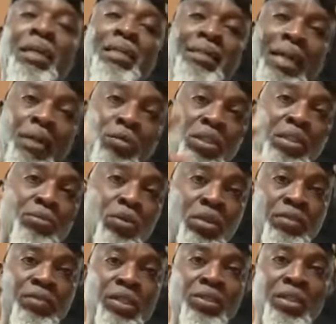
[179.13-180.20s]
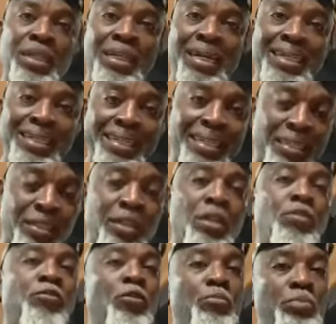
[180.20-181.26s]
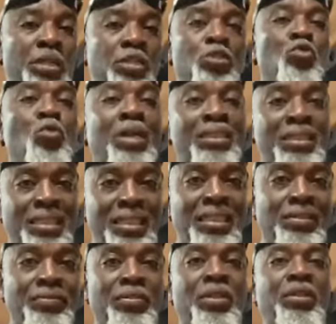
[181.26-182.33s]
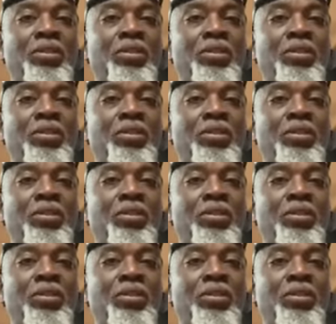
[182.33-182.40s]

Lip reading: And that was the motivation that I needed for me to achieve